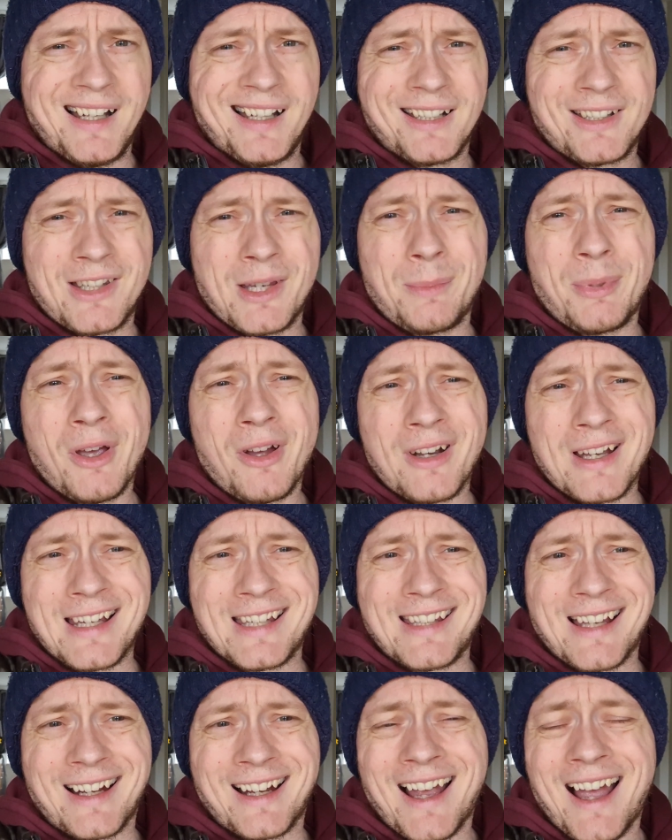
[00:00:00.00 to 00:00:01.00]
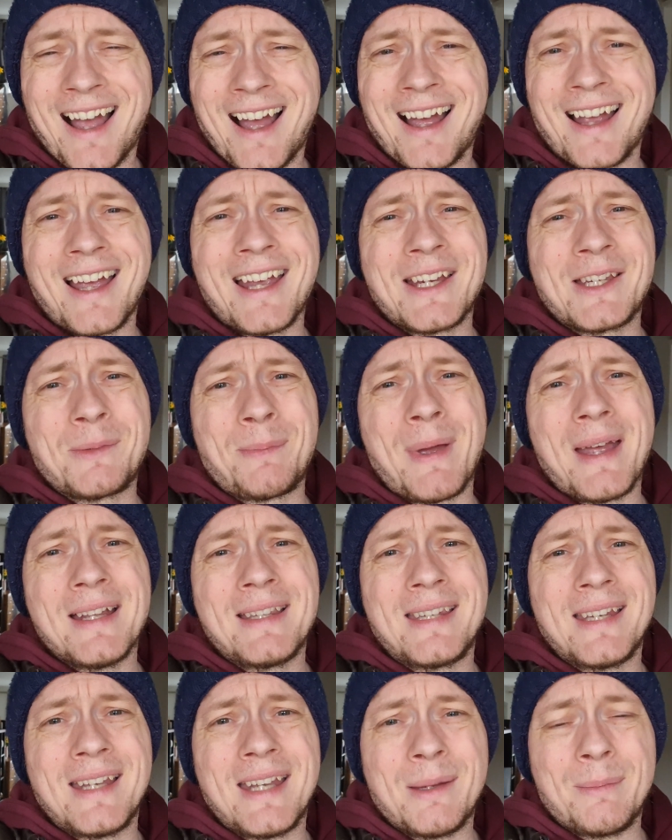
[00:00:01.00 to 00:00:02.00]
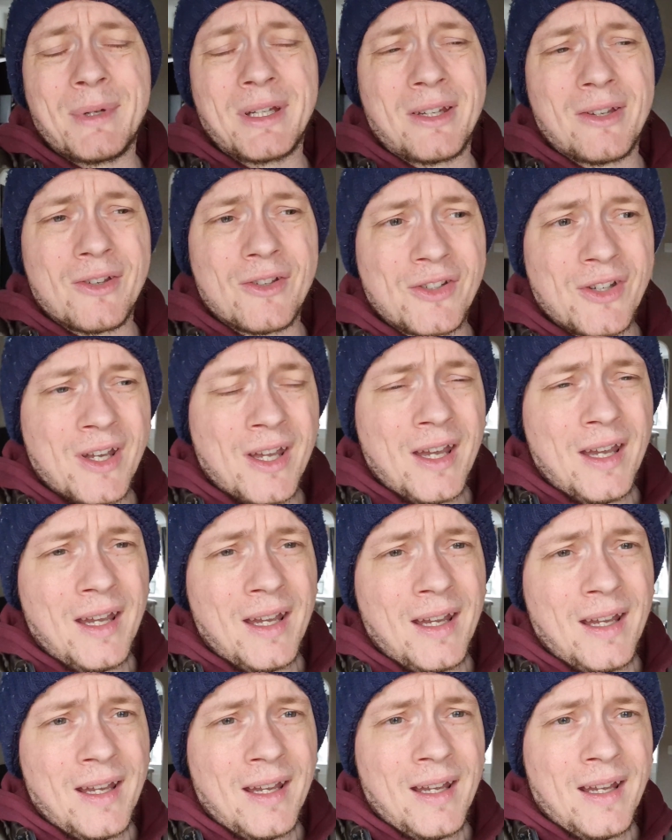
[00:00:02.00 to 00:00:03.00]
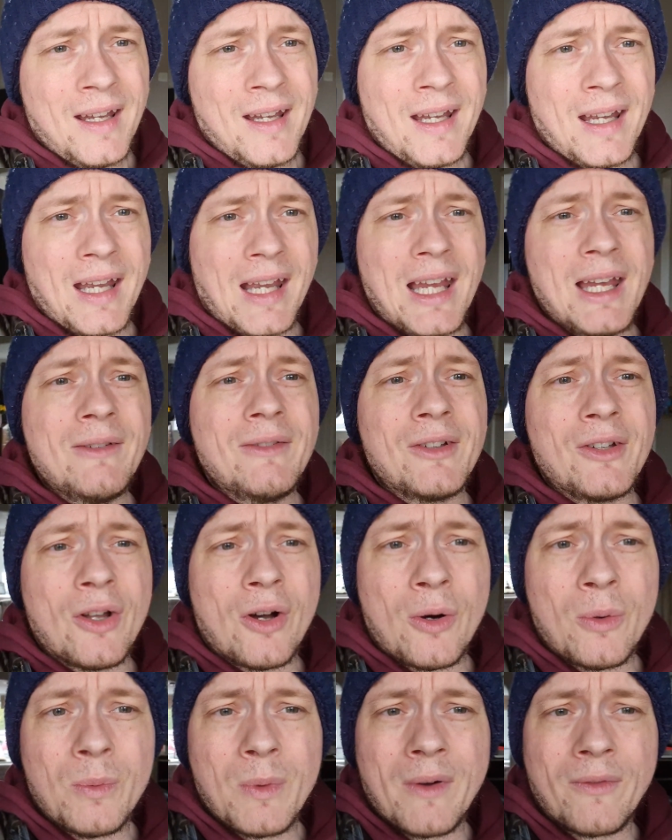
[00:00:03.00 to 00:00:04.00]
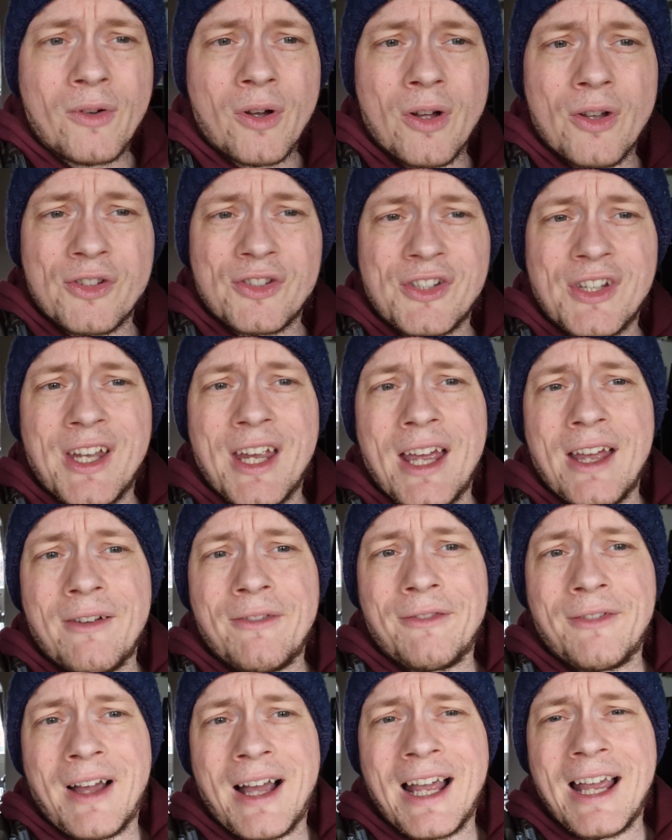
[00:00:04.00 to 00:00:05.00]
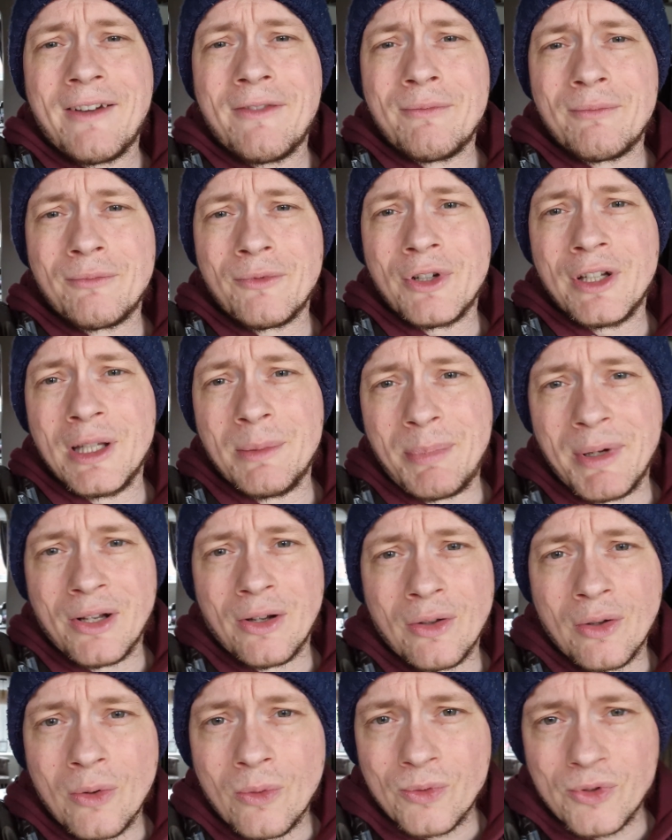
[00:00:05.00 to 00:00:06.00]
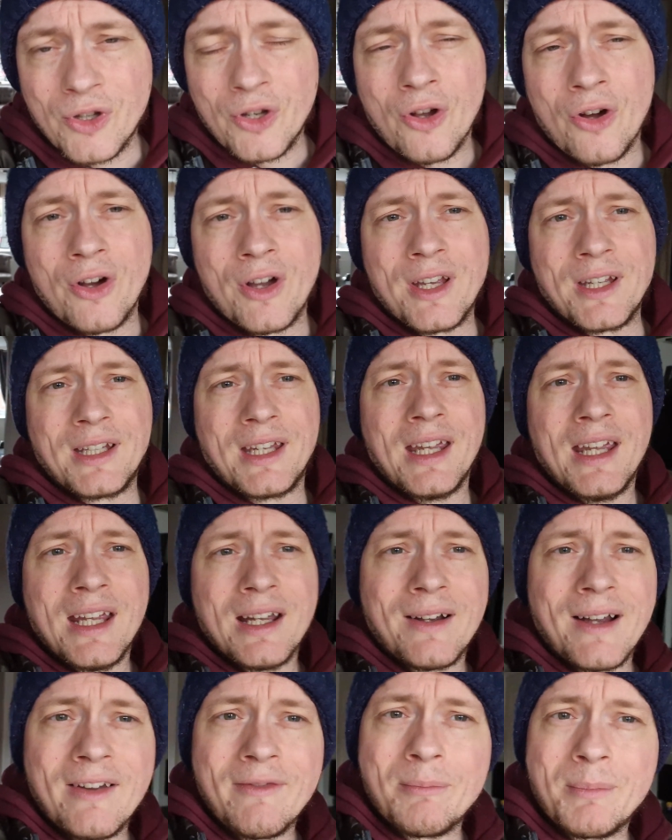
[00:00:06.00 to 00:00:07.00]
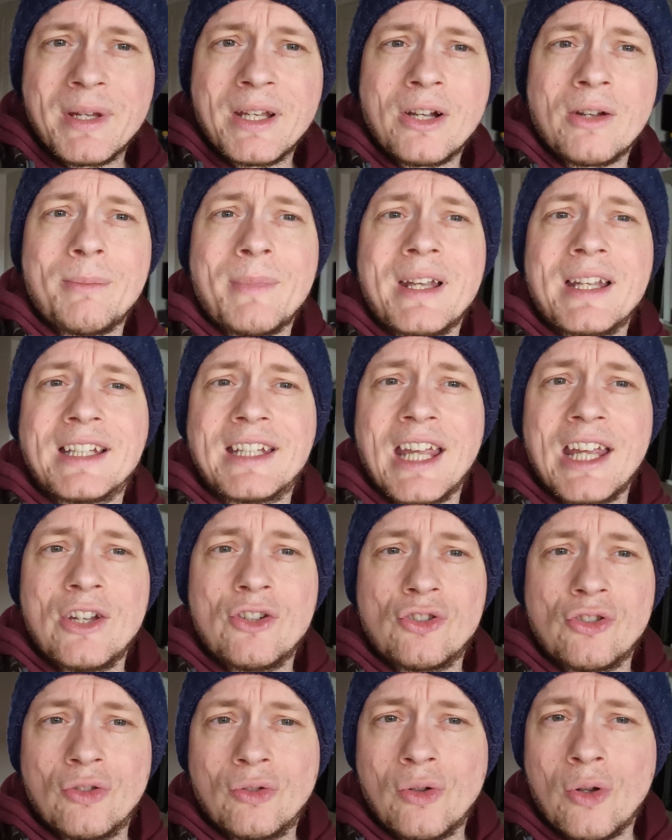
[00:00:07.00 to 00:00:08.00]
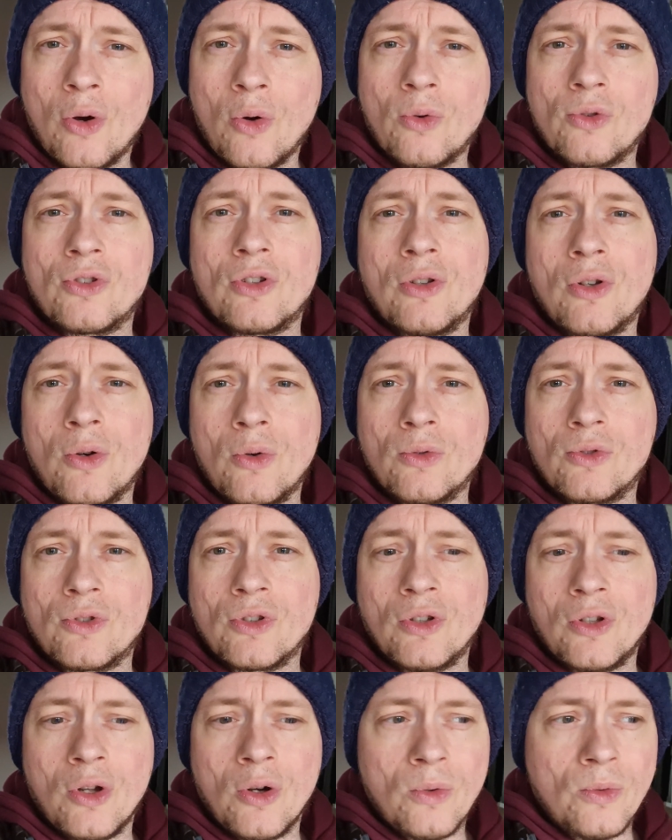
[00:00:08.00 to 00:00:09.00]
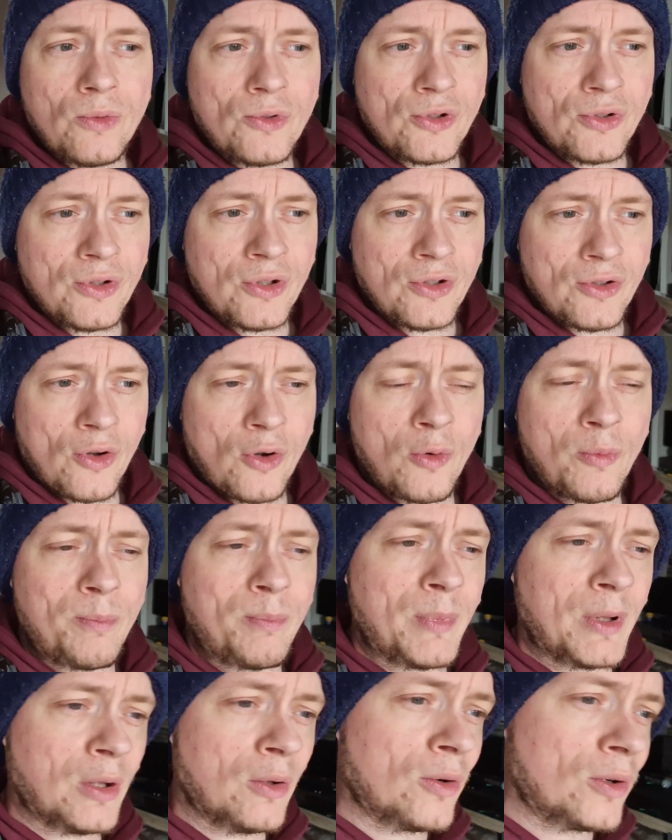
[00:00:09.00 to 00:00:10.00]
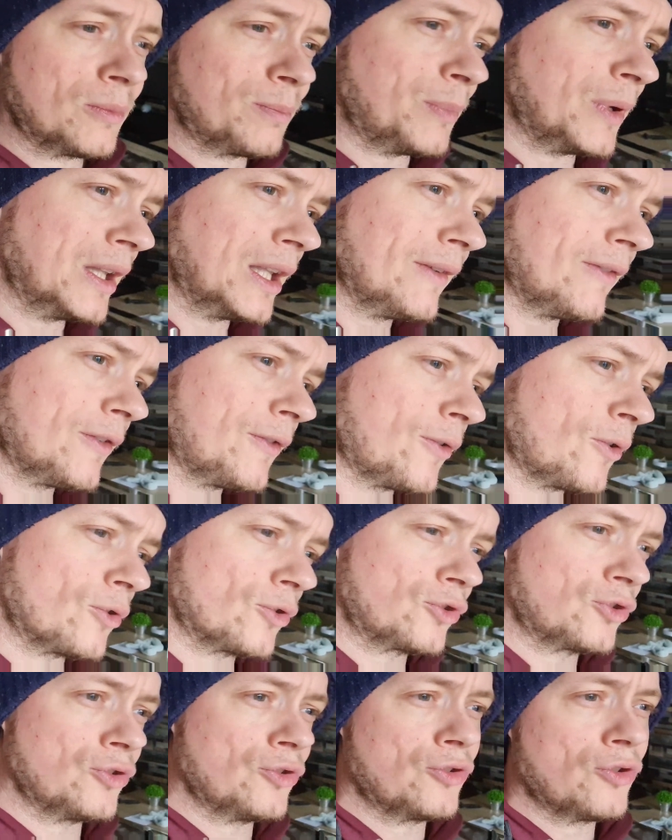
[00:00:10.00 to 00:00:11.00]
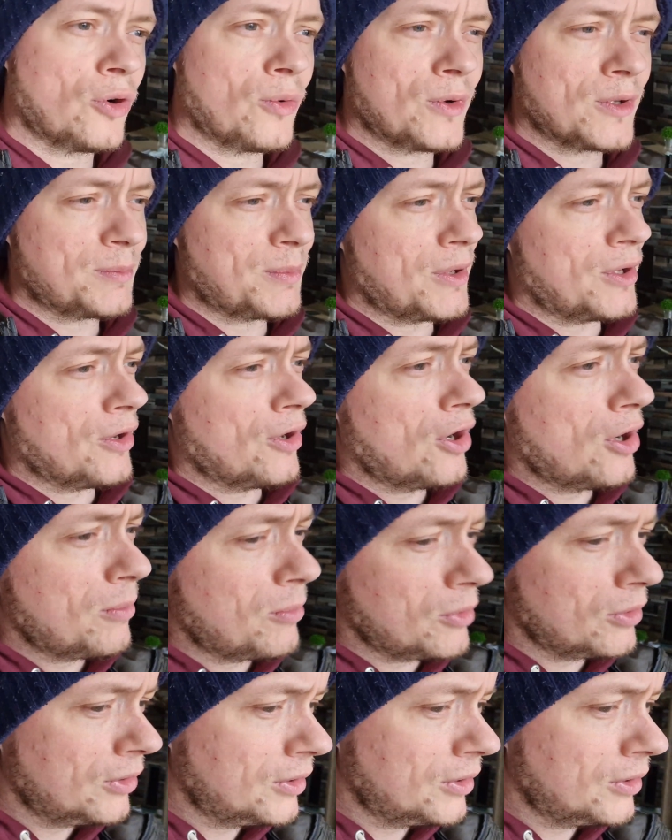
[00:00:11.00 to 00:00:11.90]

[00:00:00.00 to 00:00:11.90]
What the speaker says: To be honest, I expected it because even though I've got CF, I haven't really been on loads of naughty gear. I haven't been on medication loads and loads and loads. So my liver function's always been normal.